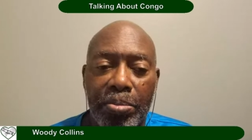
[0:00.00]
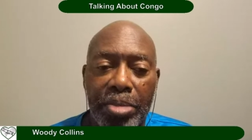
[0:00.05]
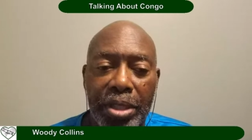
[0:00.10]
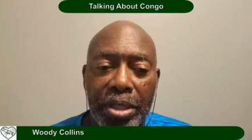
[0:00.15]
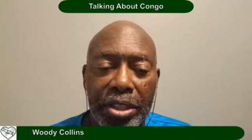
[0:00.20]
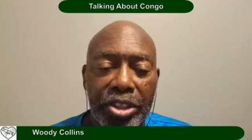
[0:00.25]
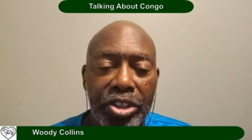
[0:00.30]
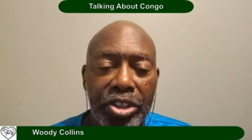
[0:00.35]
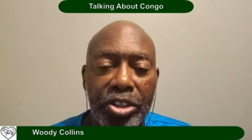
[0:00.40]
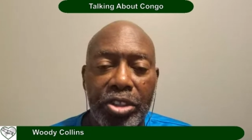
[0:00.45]

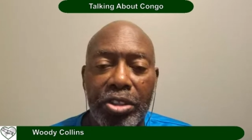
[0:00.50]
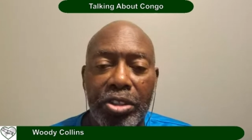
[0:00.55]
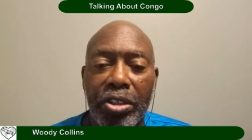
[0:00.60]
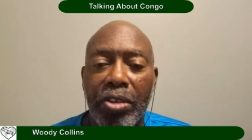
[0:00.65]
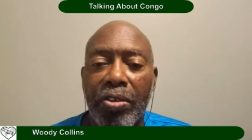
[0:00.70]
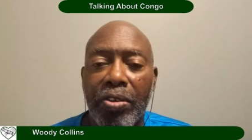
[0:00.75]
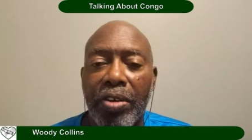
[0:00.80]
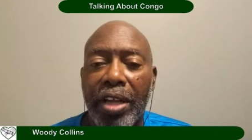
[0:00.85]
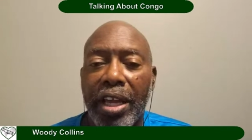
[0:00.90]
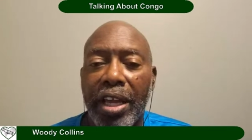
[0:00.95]
But you
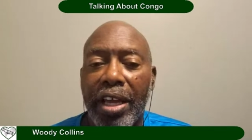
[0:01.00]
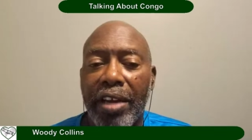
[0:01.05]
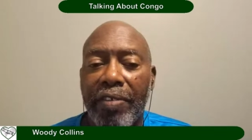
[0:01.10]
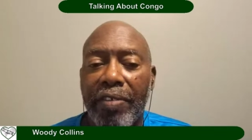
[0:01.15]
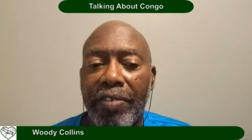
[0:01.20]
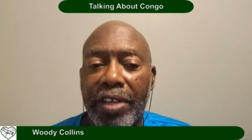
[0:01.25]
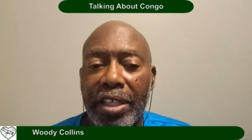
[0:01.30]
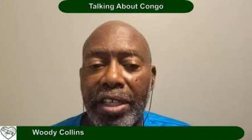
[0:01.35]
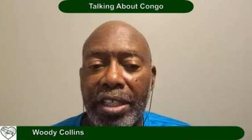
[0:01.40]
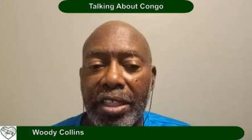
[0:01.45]
don't
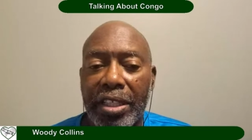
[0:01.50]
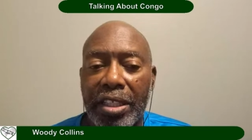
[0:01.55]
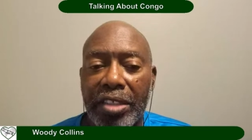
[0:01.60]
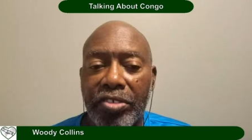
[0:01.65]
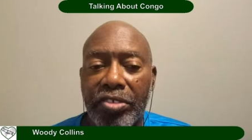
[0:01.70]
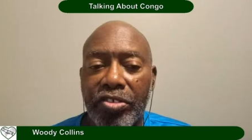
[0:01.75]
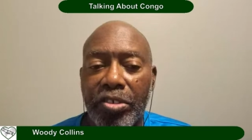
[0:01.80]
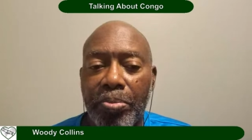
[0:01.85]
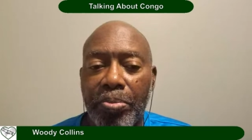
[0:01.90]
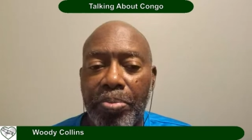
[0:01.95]
have a
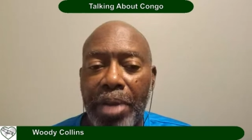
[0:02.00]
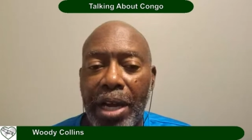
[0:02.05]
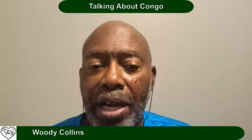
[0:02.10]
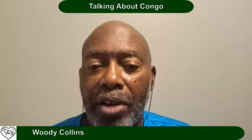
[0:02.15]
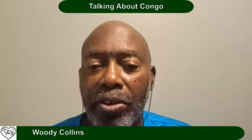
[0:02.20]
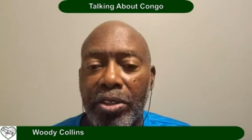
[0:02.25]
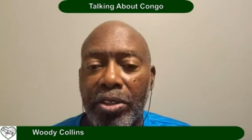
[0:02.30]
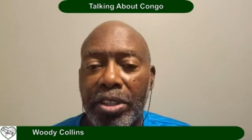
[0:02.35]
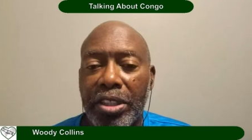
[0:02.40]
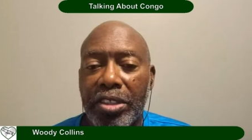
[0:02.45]
district
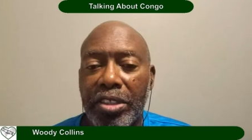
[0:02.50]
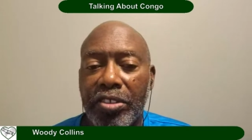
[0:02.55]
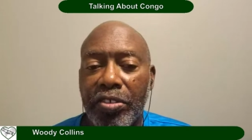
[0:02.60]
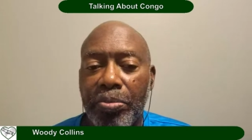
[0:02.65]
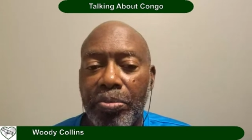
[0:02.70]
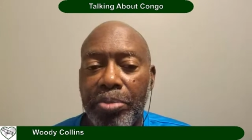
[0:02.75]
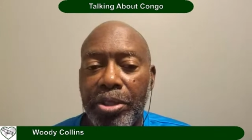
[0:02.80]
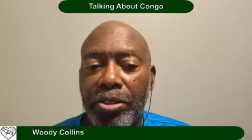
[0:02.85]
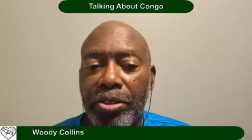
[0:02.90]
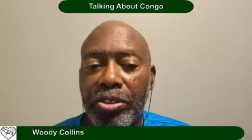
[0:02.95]
power
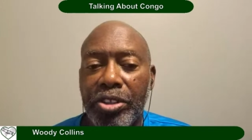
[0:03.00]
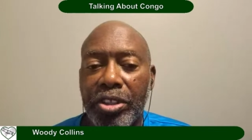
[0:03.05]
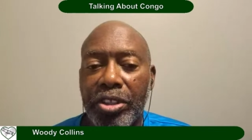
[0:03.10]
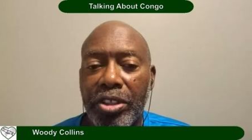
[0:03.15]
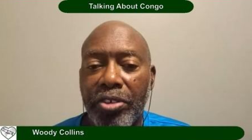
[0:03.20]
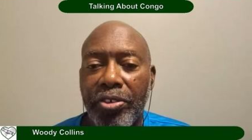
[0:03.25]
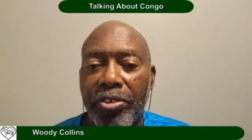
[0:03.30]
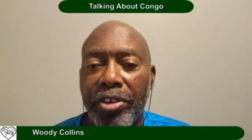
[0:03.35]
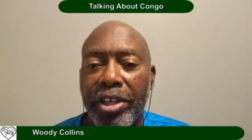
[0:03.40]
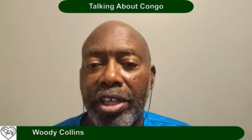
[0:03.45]

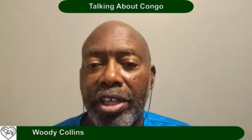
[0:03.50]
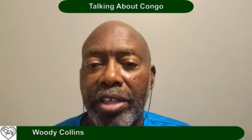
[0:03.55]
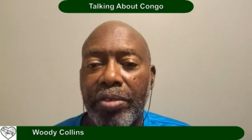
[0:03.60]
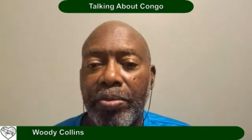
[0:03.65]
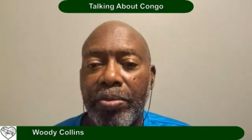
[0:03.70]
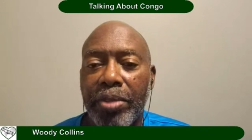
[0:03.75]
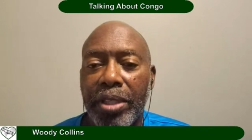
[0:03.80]
distribution grid